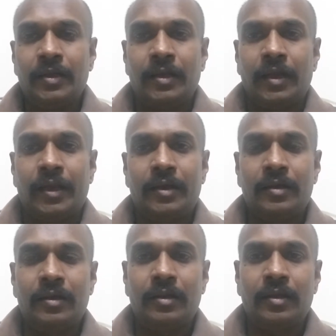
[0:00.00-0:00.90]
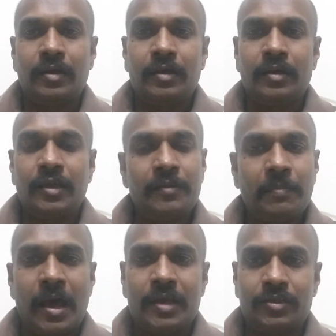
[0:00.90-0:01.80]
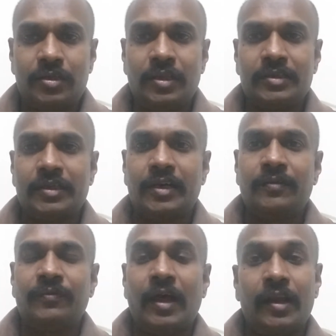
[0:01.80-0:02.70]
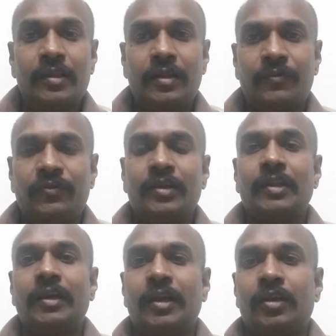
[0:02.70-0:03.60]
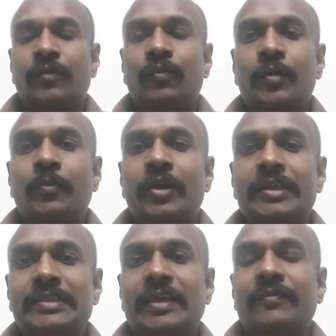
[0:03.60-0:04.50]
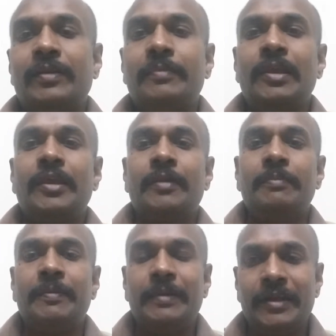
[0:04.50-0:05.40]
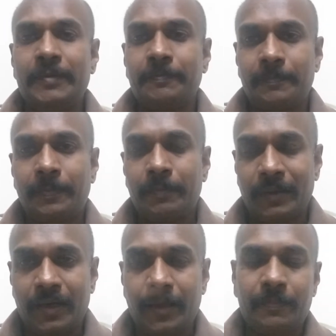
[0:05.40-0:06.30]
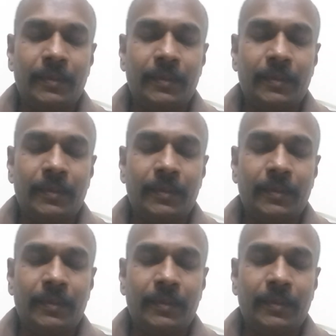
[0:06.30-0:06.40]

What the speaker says: And in March, they said another further cut of 1.7 million BPD per day.